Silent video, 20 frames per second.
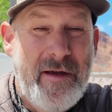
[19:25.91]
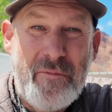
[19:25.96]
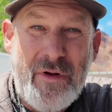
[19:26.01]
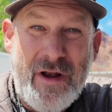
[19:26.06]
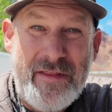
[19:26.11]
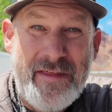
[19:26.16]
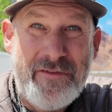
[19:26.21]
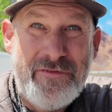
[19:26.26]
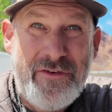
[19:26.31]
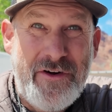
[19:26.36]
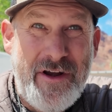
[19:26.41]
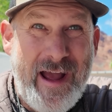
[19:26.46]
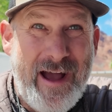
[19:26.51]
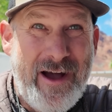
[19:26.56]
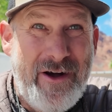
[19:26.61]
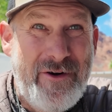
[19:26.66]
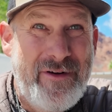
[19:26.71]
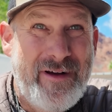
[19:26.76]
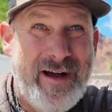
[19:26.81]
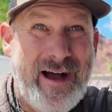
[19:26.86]
But I think for
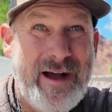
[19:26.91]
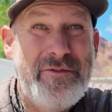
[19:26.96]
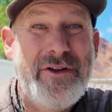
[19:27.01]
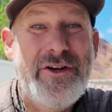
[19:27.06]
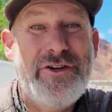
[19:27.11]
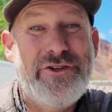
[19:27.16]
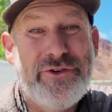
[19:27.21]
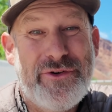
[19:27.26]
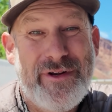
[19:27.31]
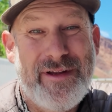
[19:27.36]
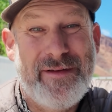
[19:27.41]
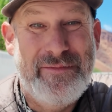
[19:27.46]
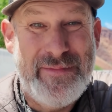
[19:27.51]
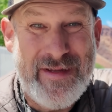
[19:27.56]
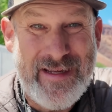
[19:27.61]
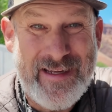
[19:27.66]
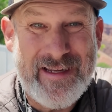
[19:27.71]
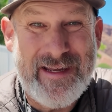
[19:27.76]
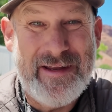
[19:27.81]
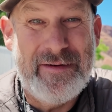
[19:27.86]
now, I'm going to enjoy
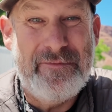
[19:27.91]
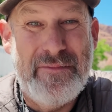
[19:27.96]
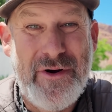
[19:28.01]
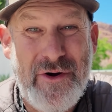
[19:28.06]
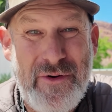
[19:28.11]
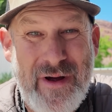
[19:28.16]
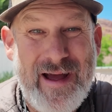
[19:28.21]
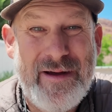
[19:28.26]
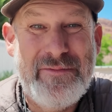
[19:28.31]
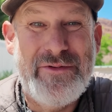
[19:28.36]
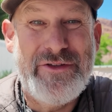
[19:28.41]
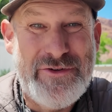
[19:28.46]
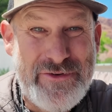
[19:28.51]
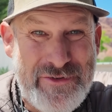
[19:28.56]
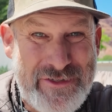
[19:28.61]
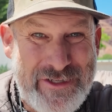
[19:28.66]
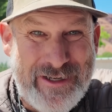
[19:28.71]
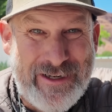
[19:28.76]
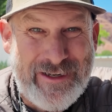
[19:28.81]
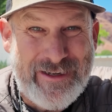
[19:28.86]
being in Moab,
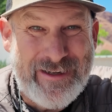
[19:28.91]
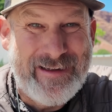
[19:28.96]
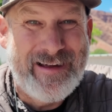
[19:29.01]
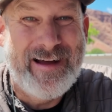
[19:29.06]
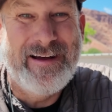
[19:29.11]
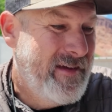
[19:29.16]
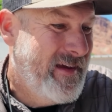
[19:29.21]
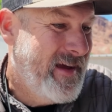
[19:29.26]
Utah.